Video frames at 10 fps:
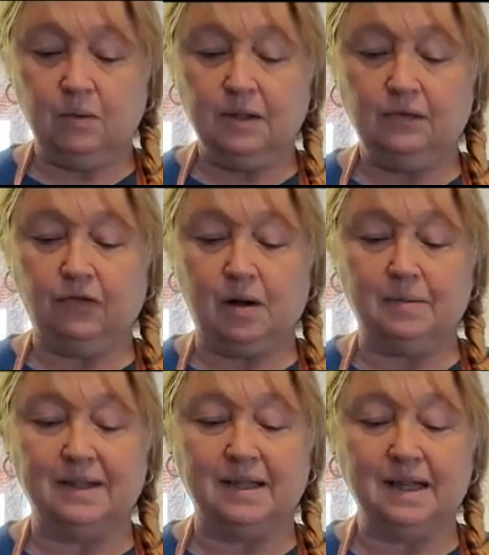it was
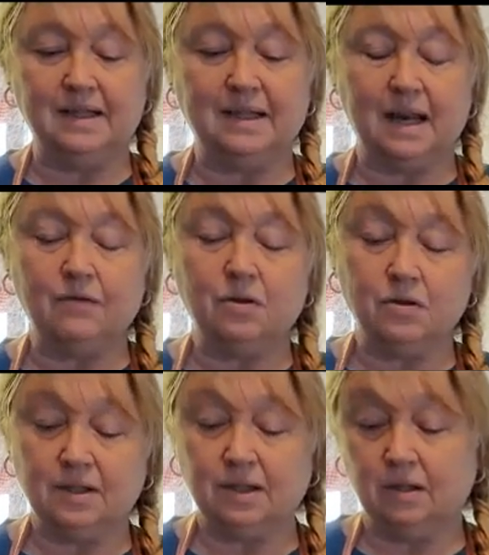from Seed
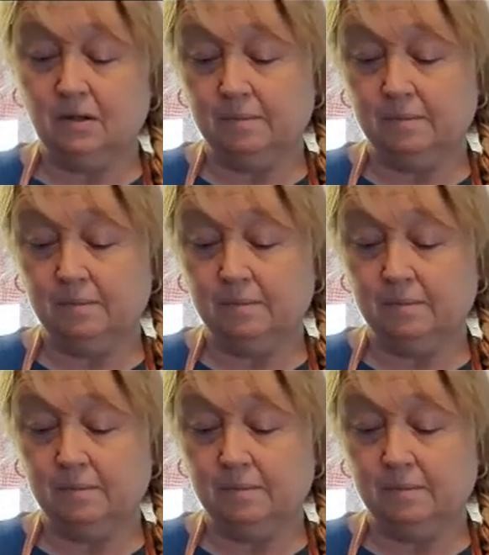Savers.